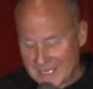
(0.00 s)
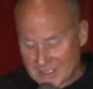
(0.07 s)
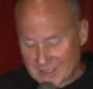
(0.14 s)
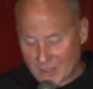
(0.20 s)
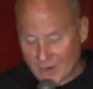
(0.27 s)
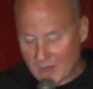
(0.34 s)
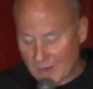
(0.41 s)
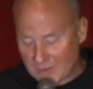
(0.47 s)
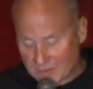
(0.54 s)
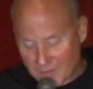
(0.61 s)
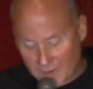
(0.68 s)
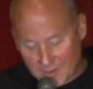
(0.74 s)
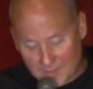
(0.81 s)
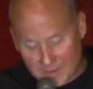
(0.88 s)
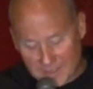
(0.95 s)
So I was
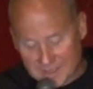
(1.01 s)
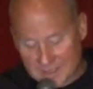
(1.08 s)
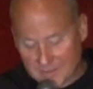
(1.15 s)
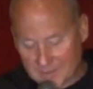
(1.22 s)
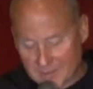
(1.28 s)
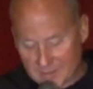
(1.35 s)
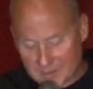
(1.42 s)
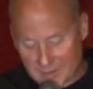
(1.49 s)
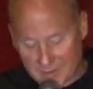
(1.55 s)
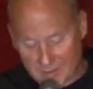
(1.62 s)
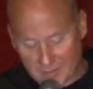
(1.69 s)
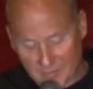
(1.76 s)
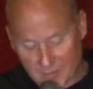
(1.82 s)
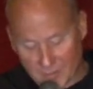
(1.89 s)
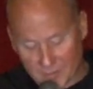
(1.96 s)
very blessed to be able to go to the
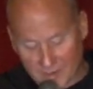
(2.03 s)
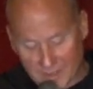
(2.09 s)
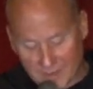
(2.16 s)
funeral.